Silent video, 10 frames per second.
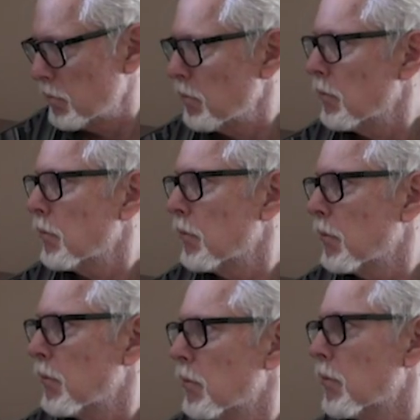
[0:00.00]

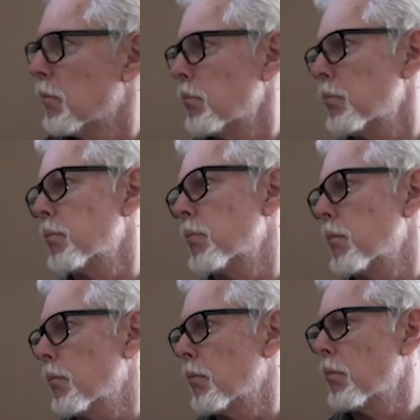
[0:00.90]

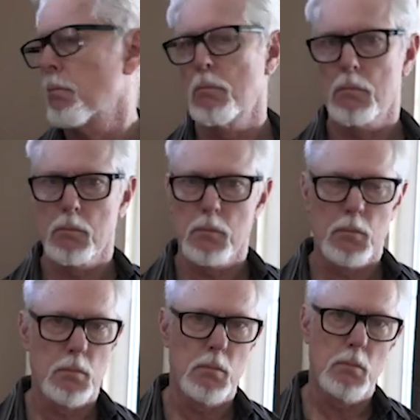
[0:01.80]

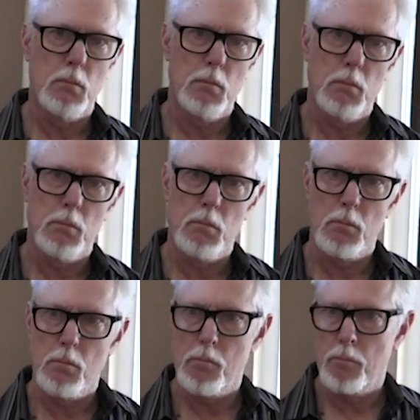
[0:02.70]

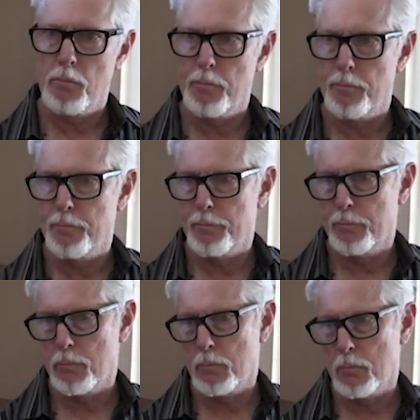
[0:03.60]

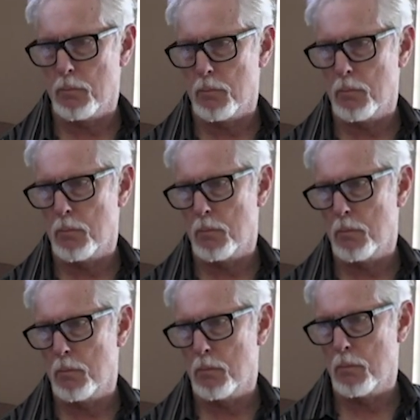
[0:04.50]

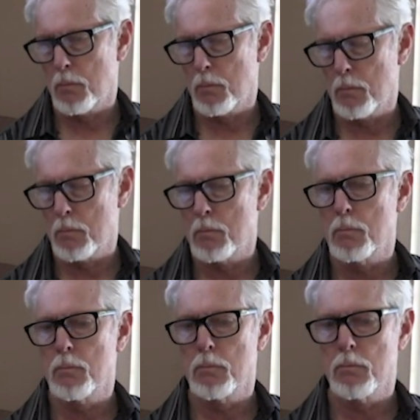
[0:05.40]

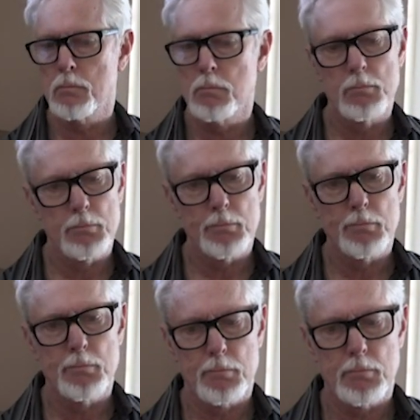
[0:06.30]

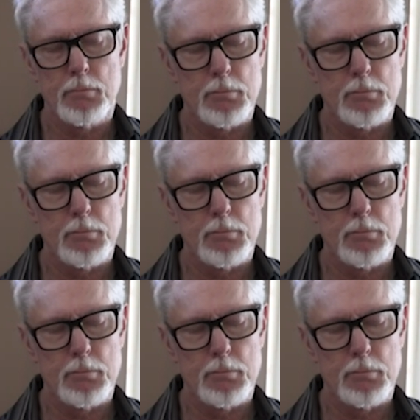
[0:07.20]
[no speech]